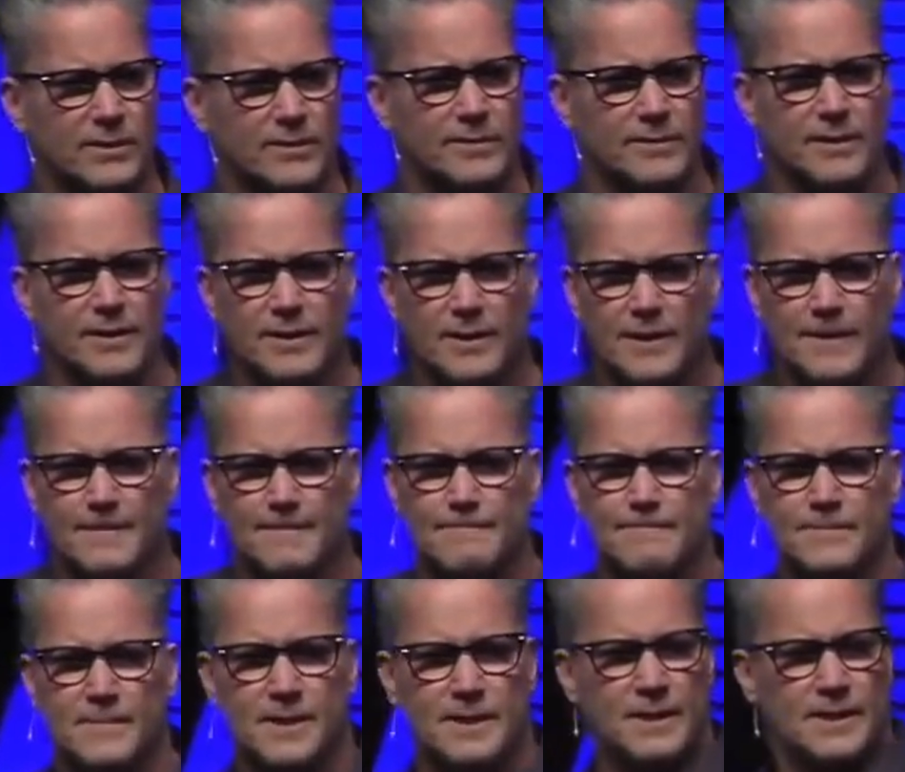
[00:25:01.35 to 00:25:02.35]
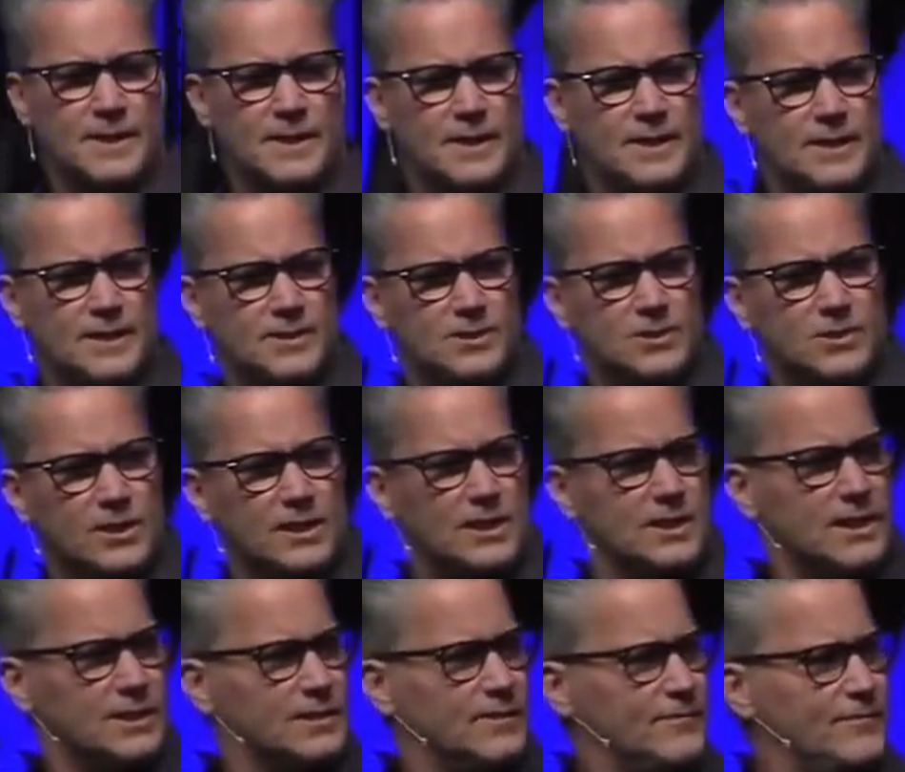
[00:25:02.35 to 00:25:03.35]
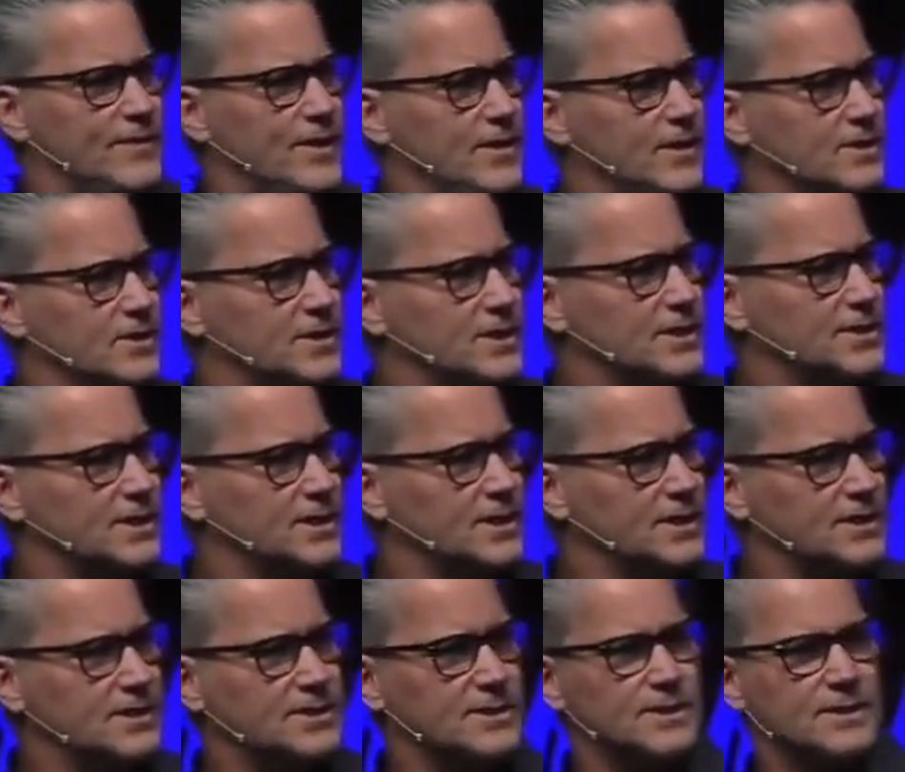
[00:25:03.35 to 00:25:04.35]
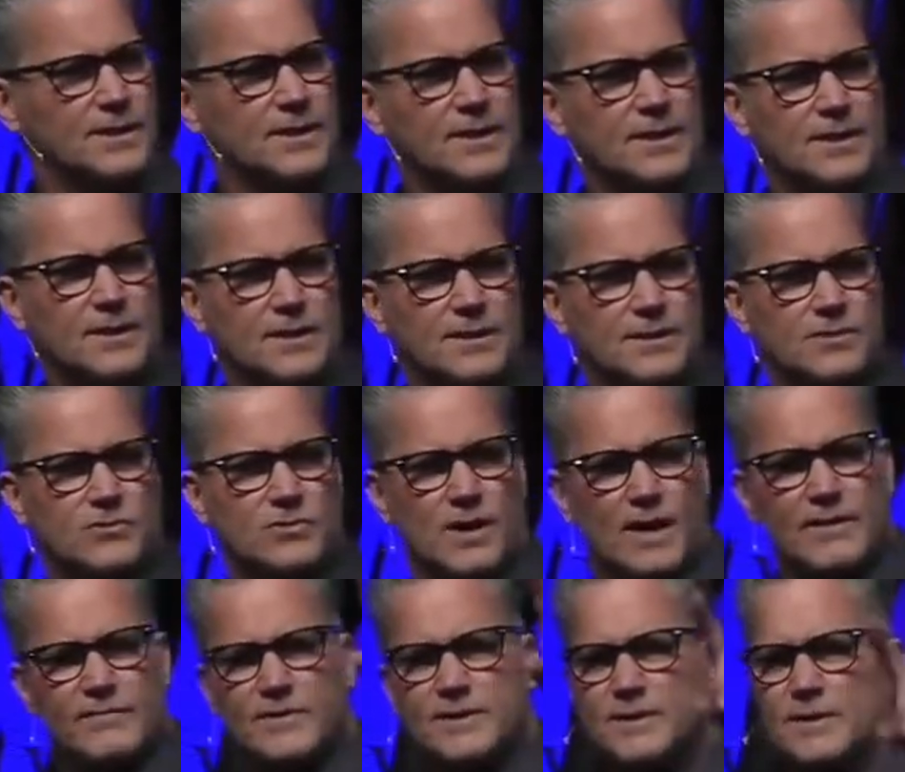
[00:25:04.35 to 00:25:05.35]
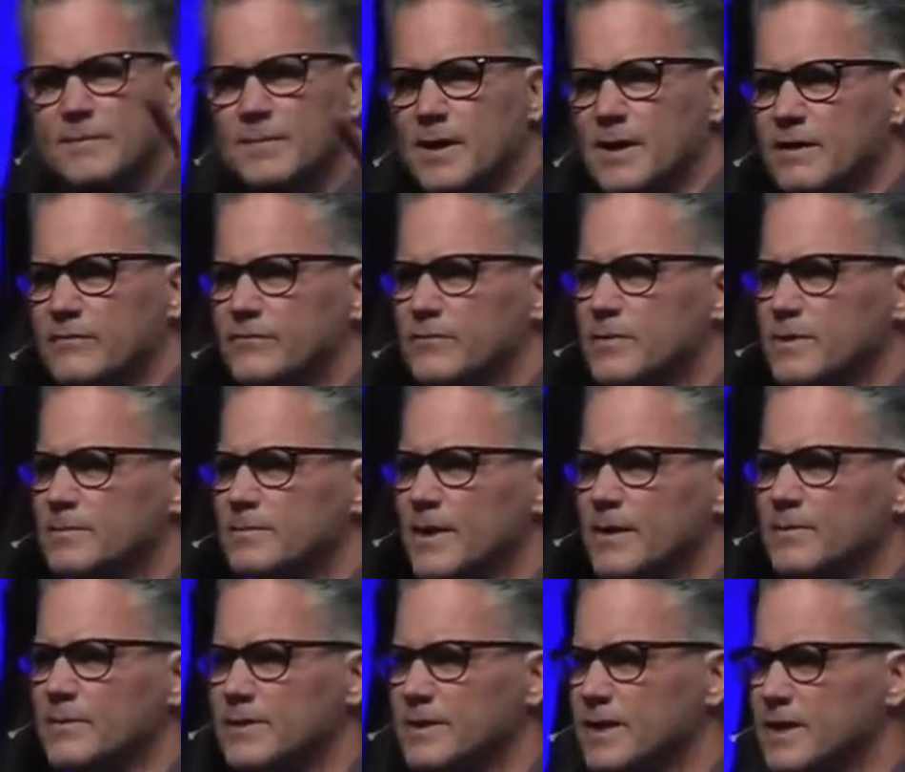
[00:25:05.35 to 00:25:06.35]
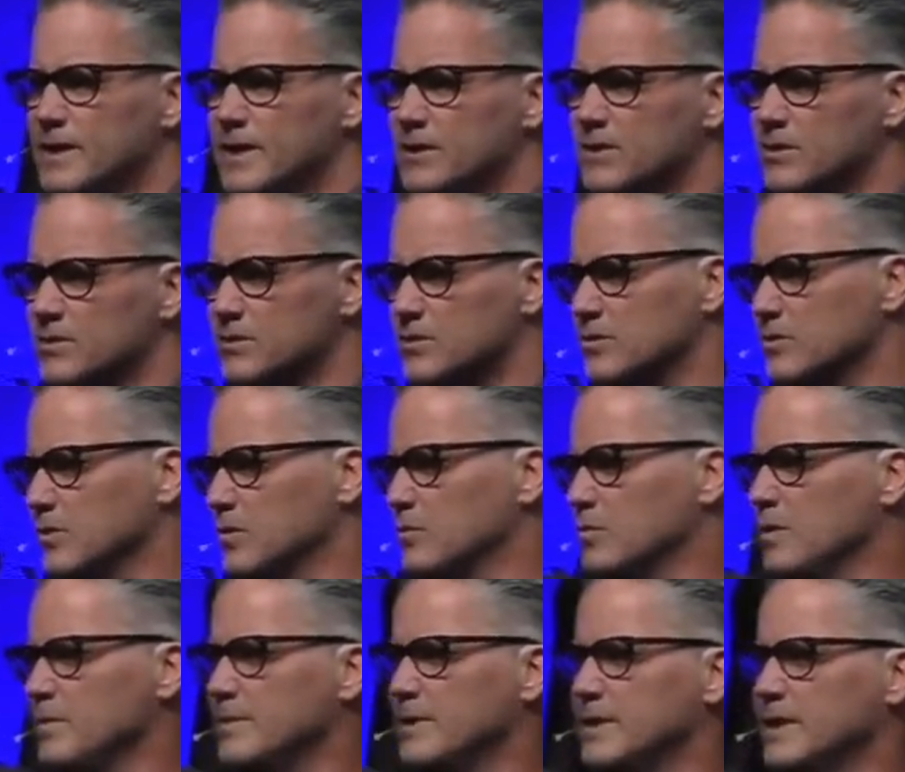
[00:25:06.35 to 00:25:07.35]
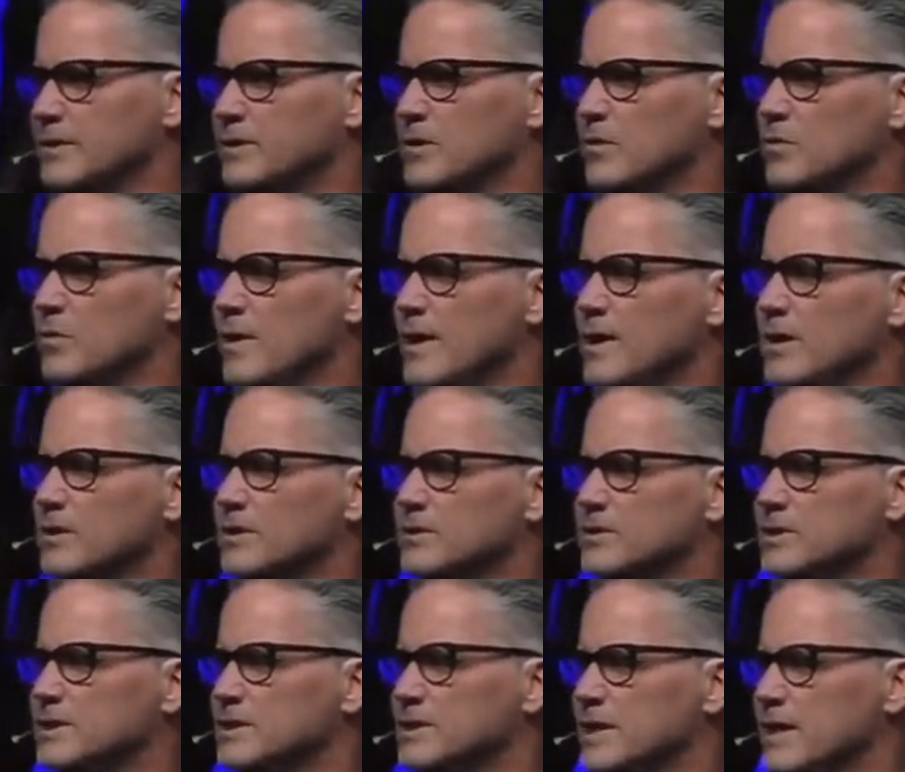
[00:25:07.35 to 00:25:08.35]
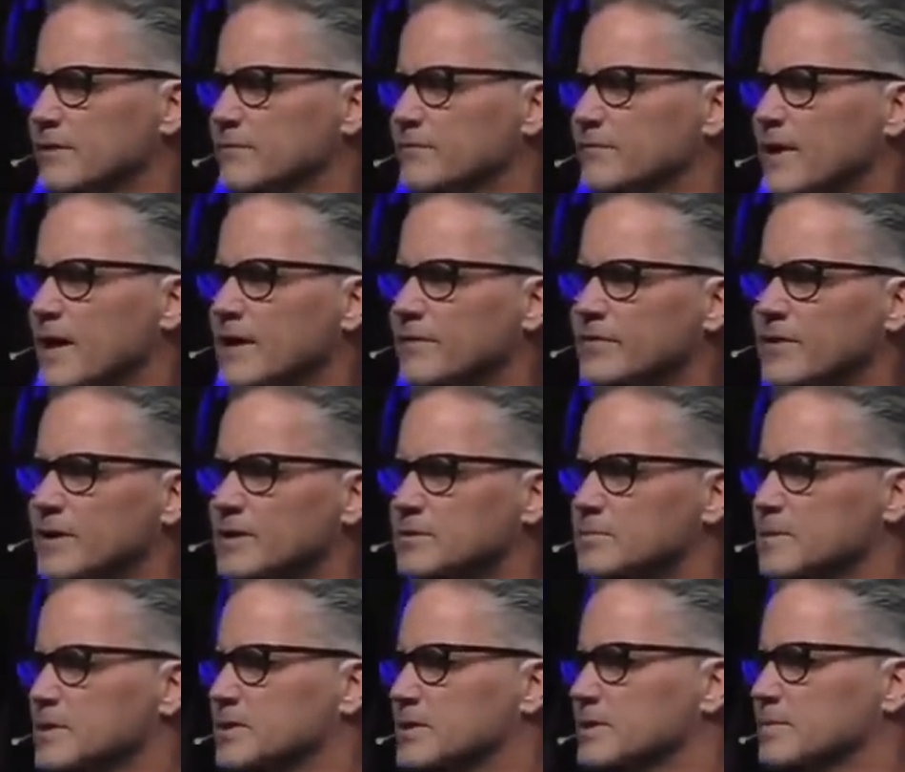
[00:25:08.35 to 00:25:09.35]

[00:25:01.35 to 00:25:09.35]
And and he's looking at the Pharisees and he's driving them off one by one. And then he goes to a woman at the well, and she's had five husbands.